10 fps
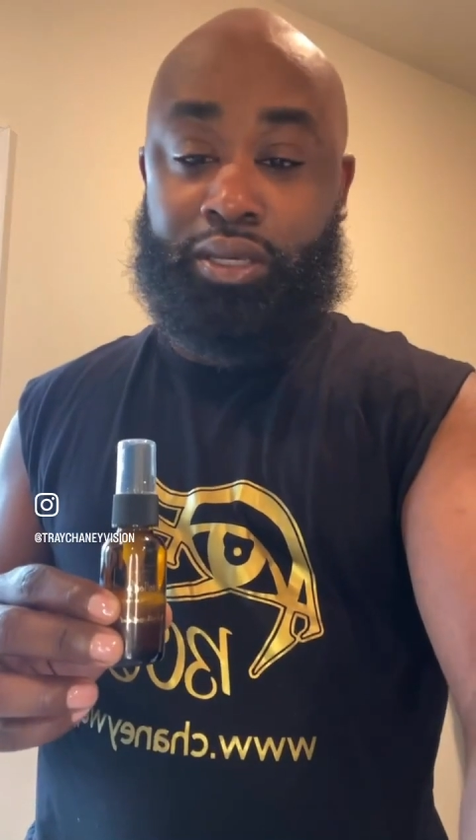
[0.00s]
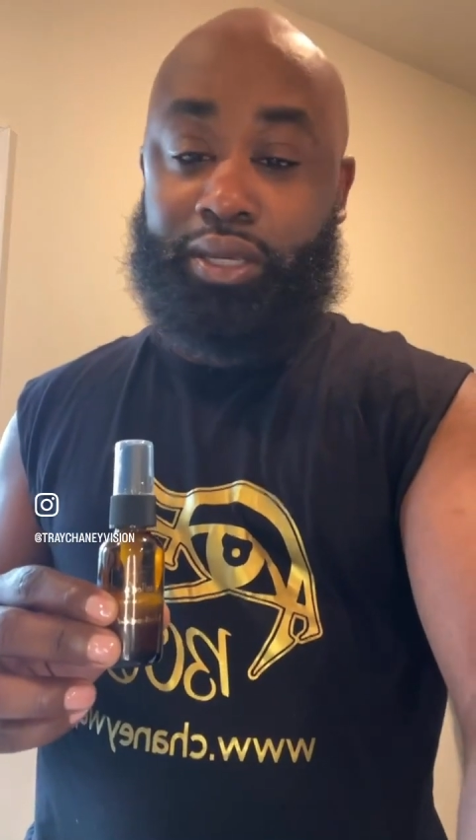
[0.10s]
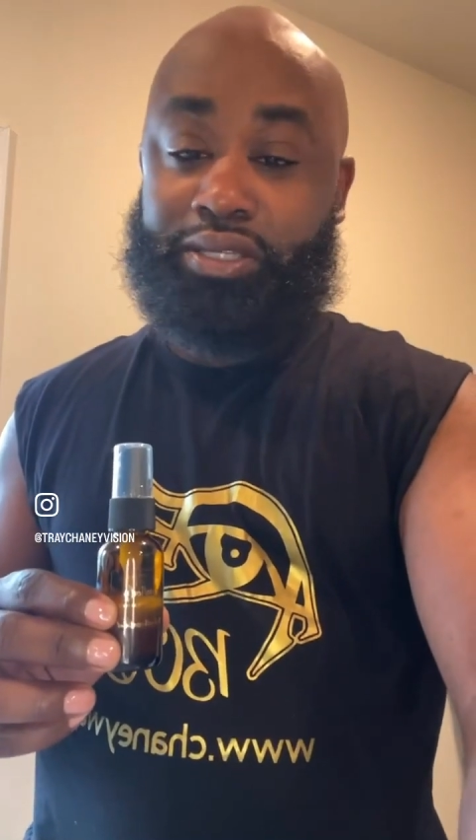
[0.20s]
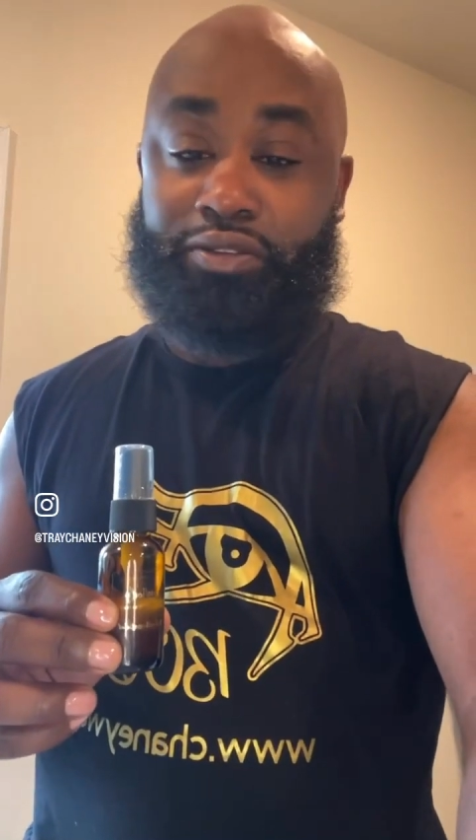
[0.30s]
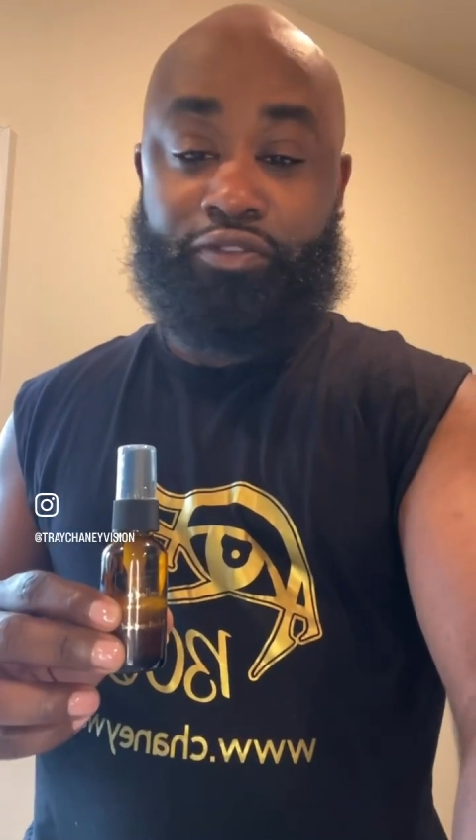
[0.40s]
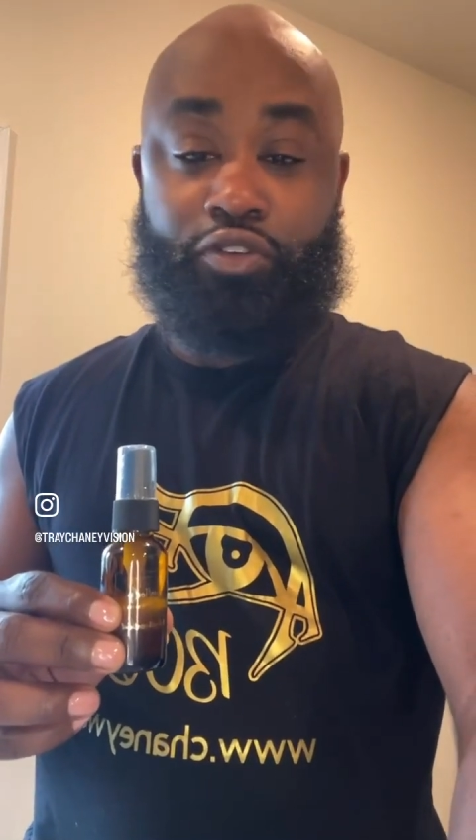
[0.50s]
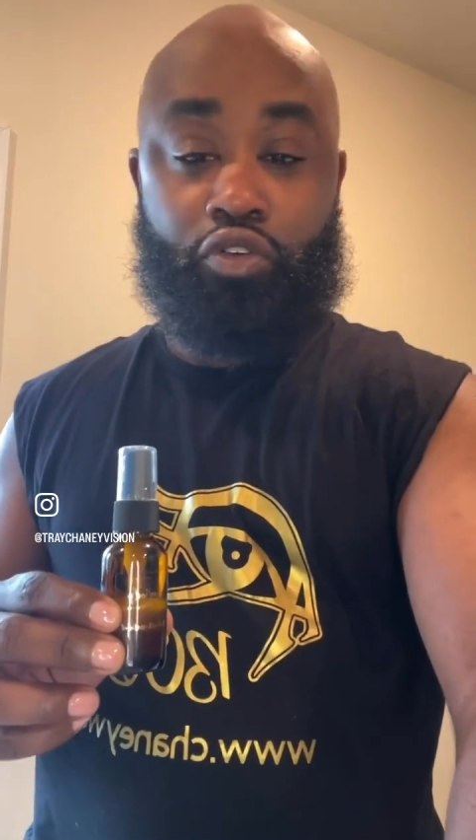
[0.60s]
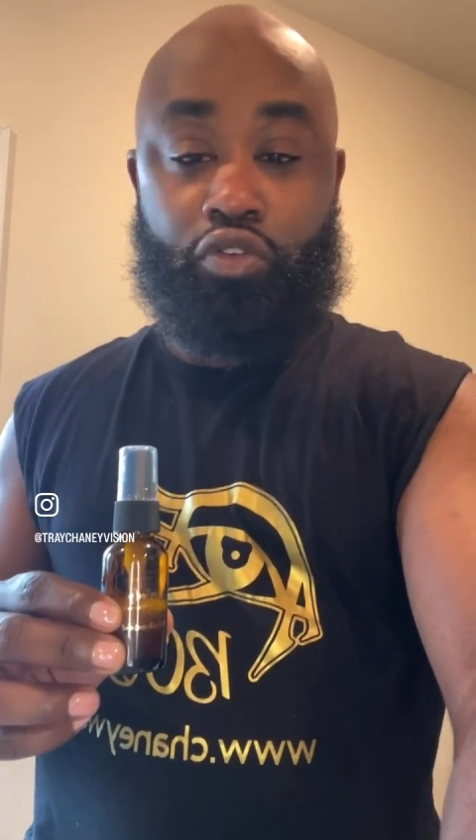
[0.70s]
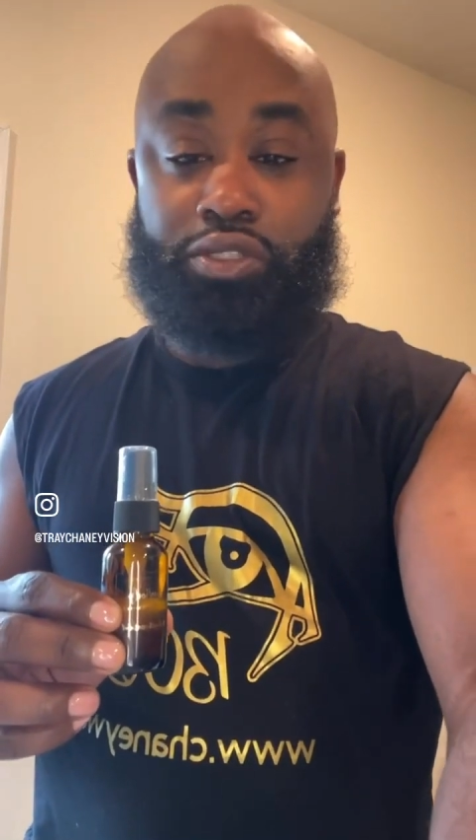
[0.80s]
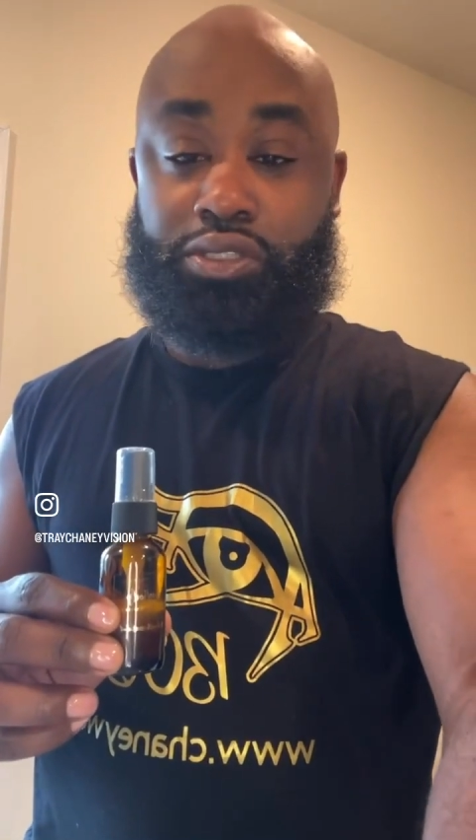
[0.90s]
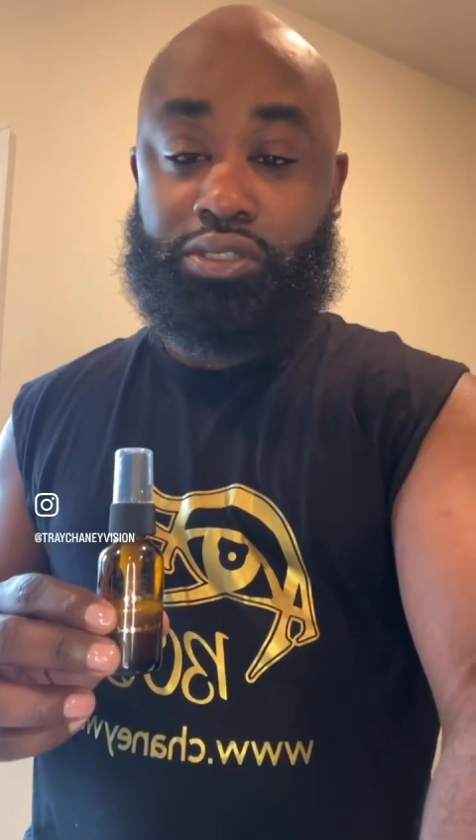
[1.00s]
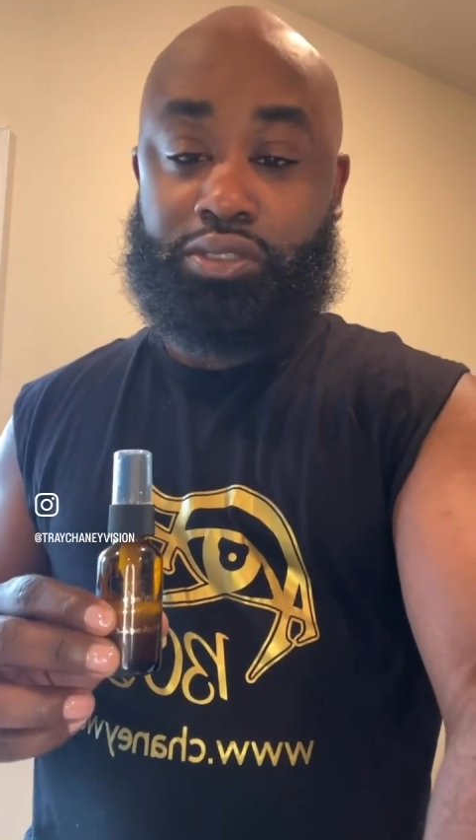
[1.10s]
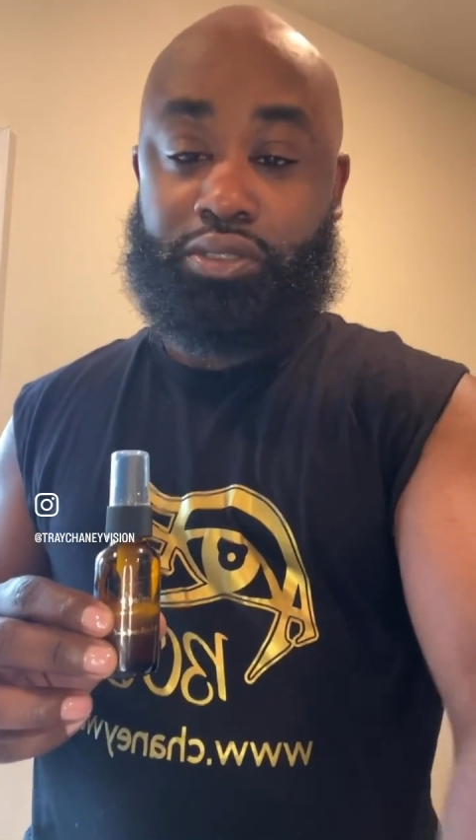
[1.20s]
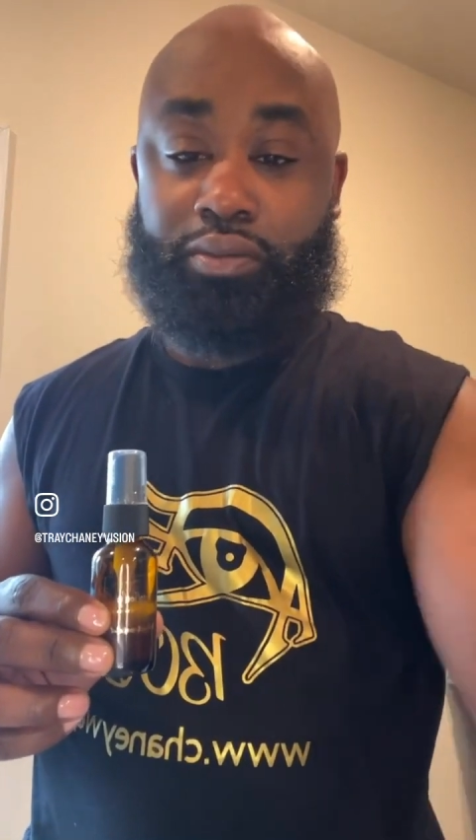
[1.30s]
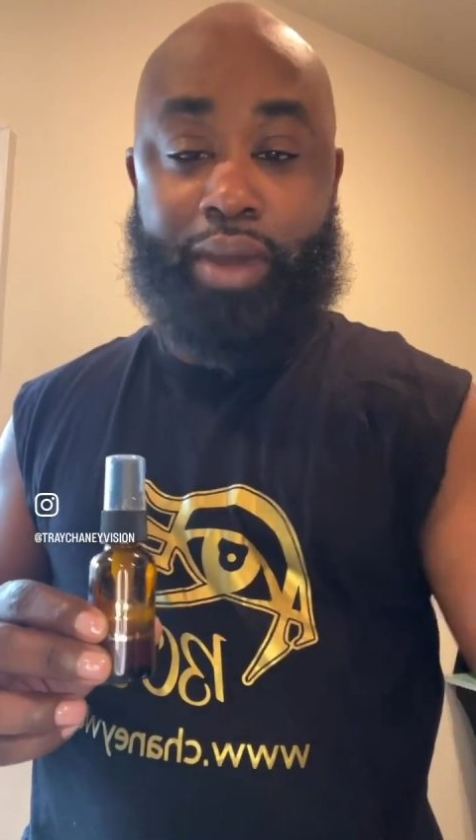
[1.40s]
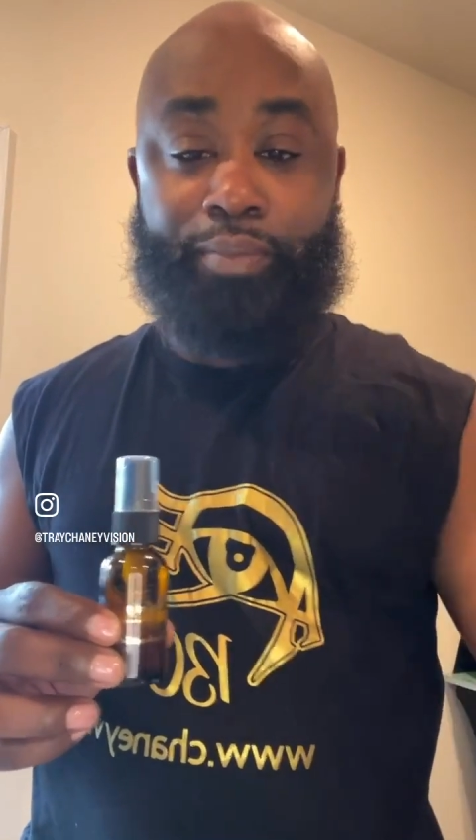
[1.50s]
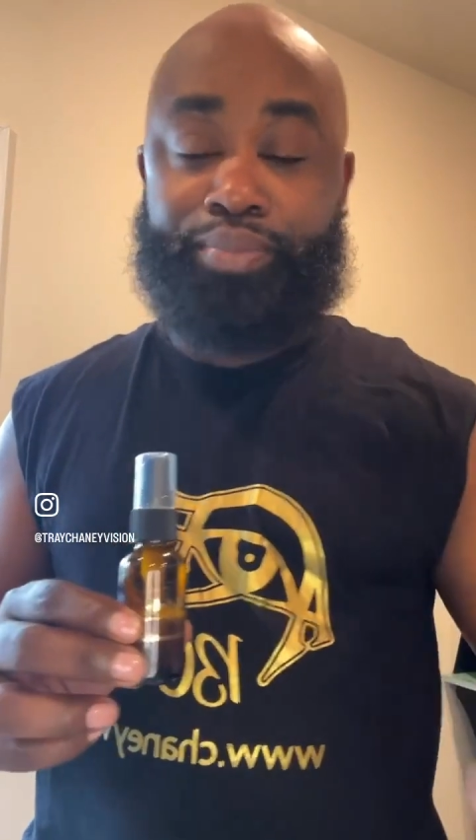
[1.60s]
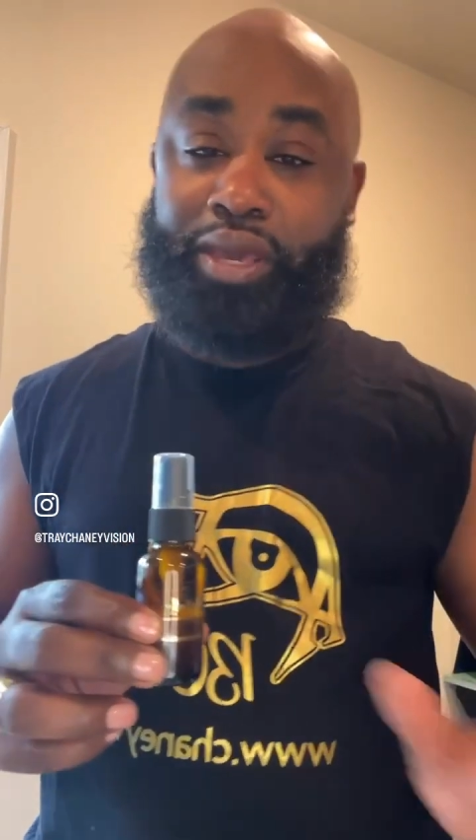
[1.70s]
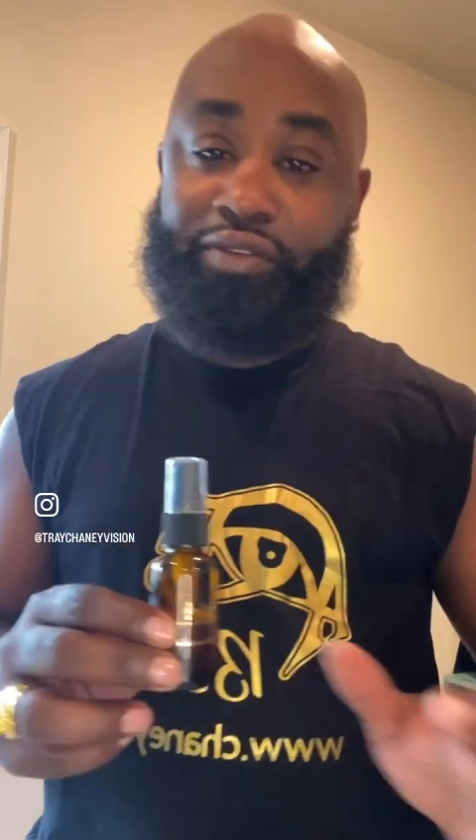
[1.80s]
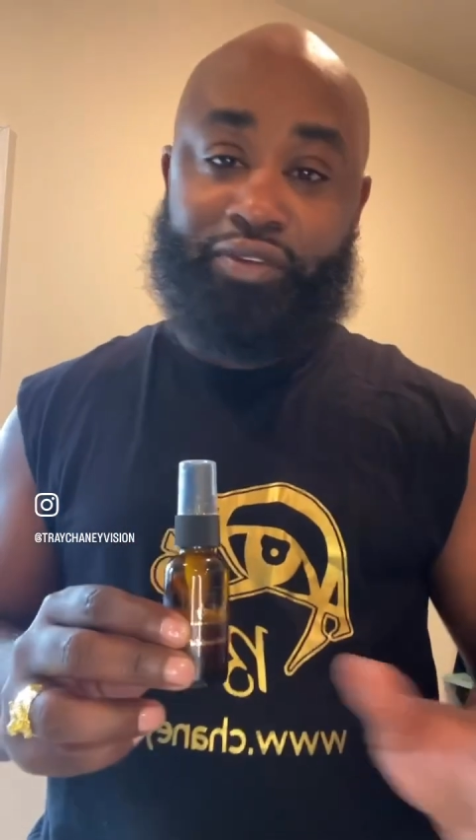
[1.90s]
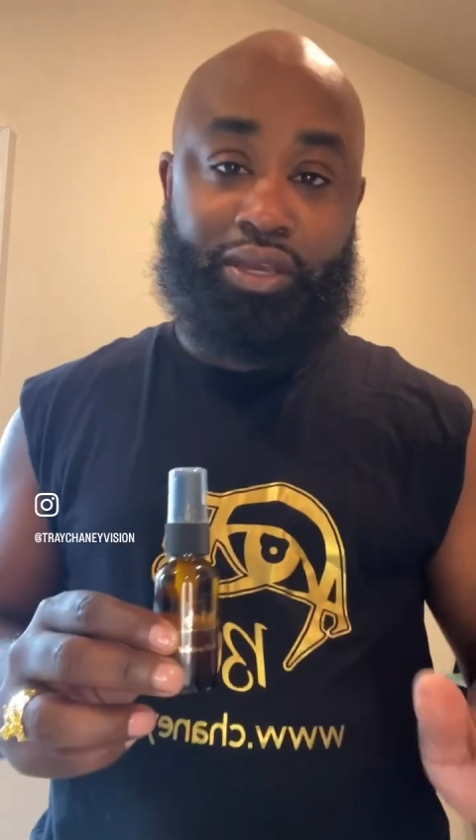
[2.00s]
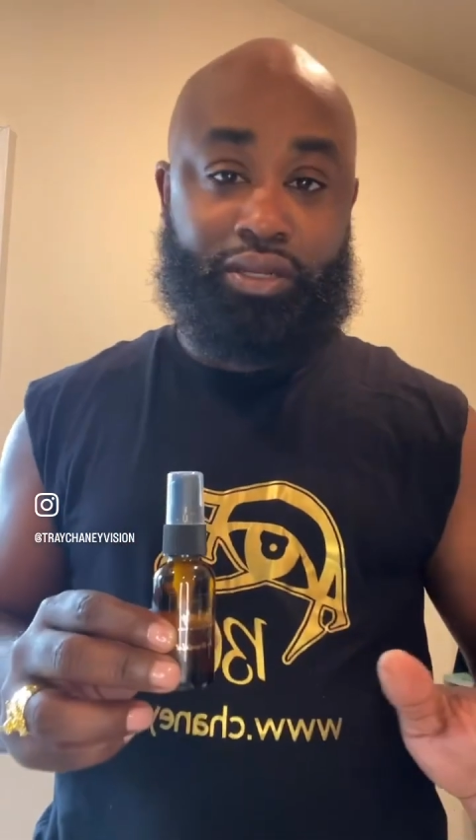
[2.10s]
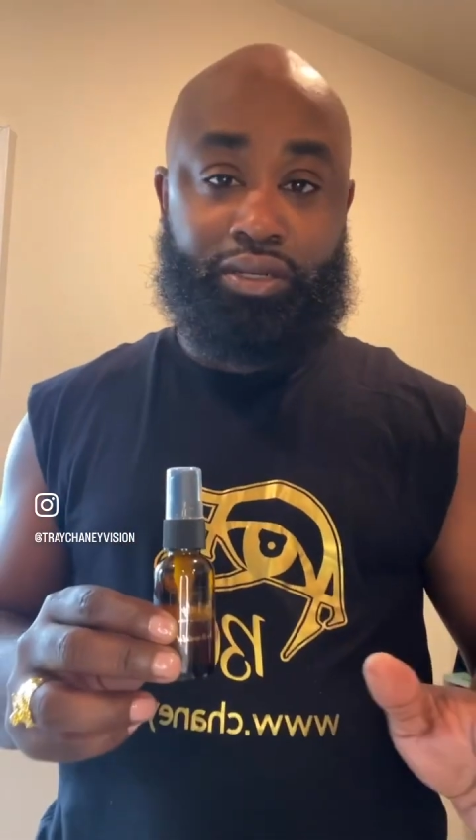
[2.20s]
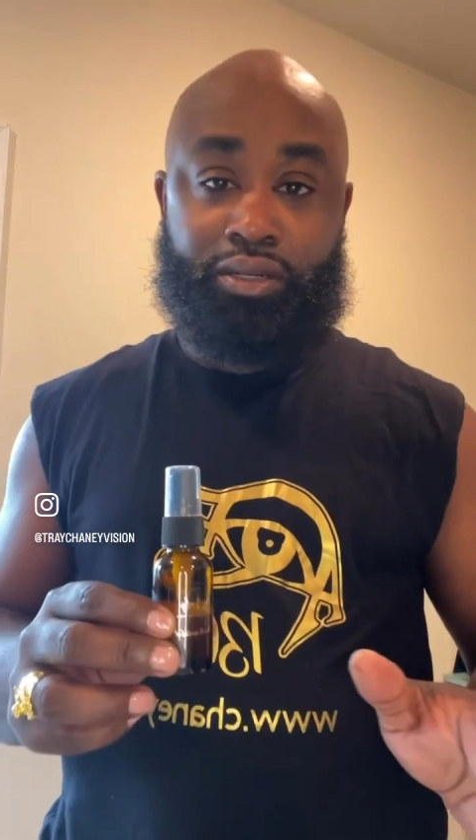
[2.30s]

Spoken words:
is, of course, my pivot